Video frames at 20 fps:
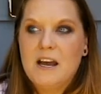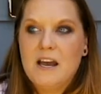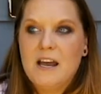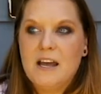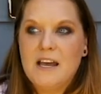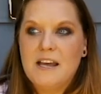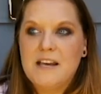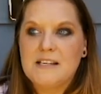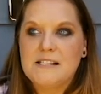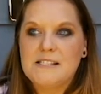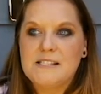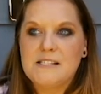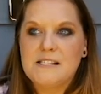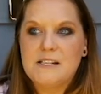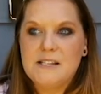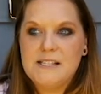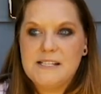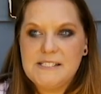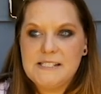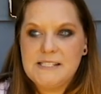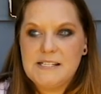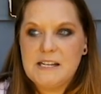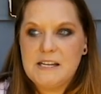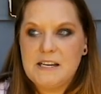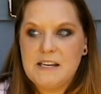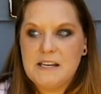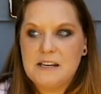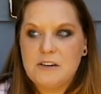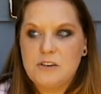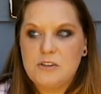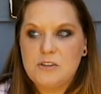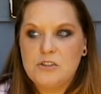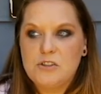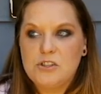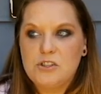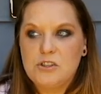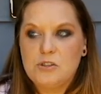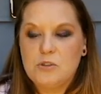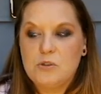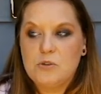is listening
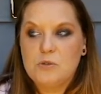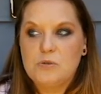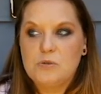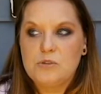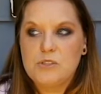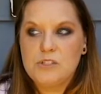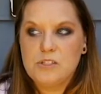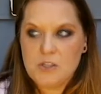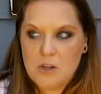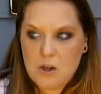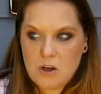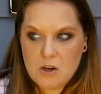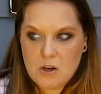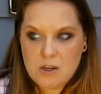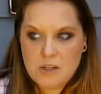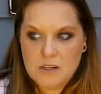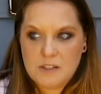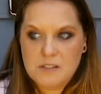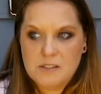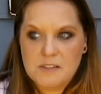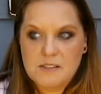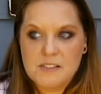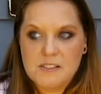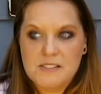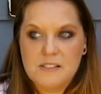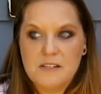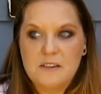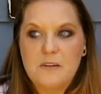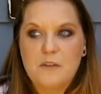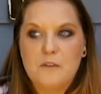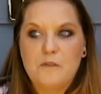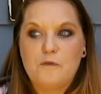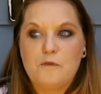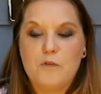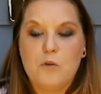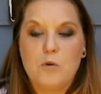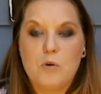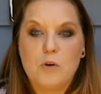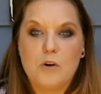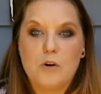to songs
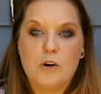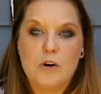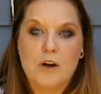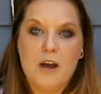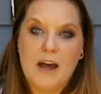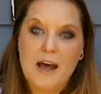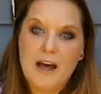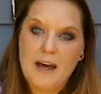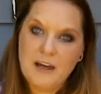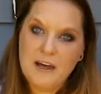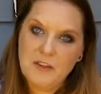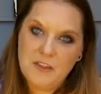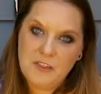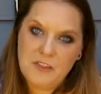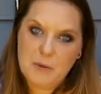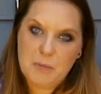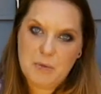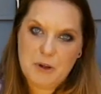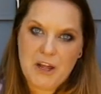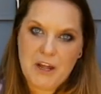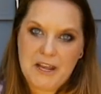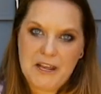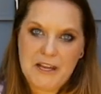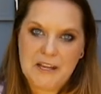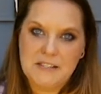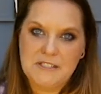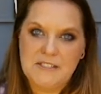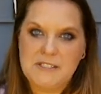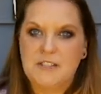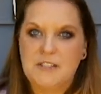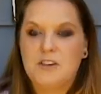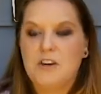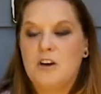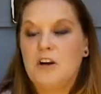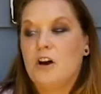for a healthy plant